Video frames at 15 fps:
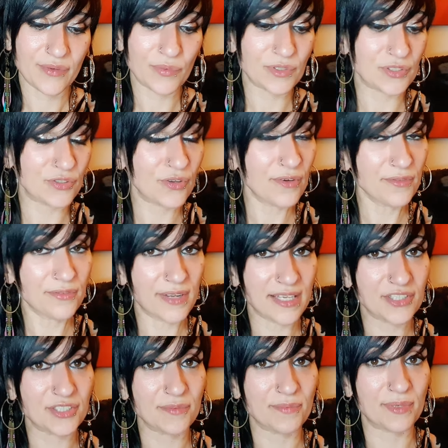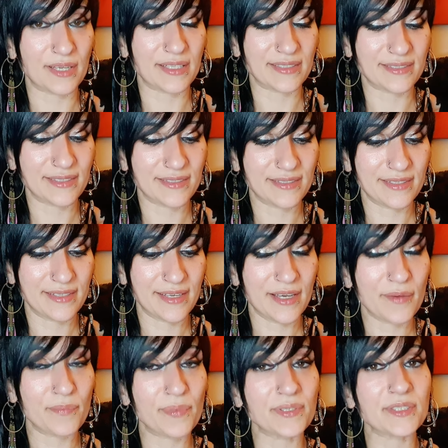was not flesh and blood,
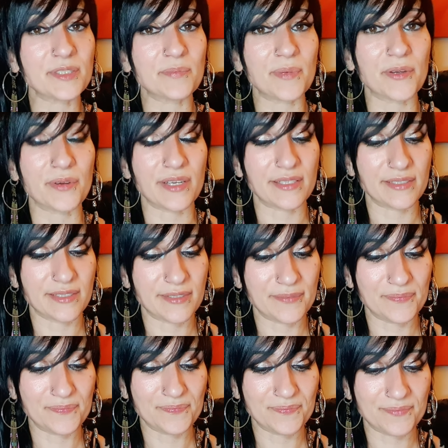but spirit.